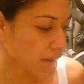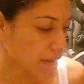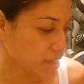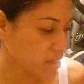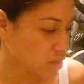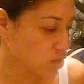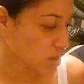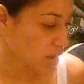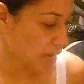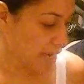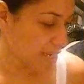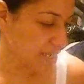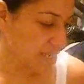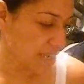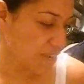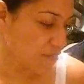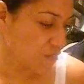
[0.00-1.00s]
Okay, so like
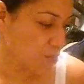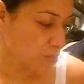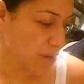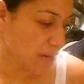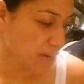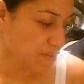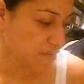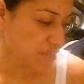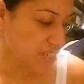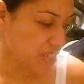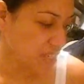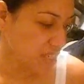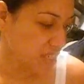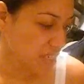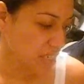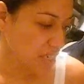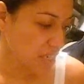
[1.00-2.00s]
I said, for
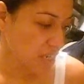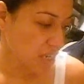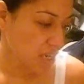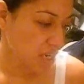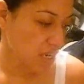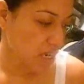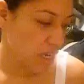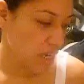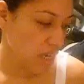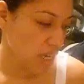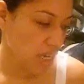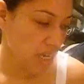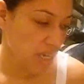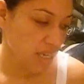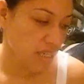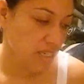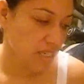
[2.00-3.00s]
breakfast
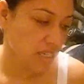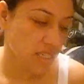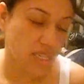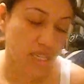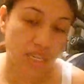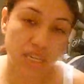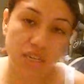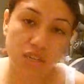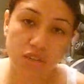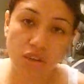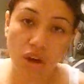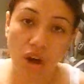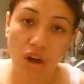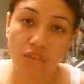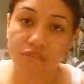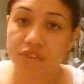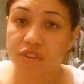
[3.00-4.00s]
is tea or
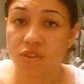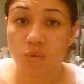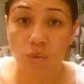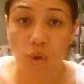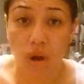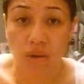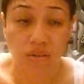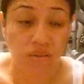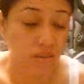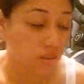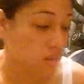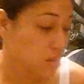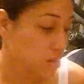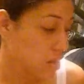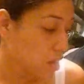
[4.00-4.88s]
coffee or water.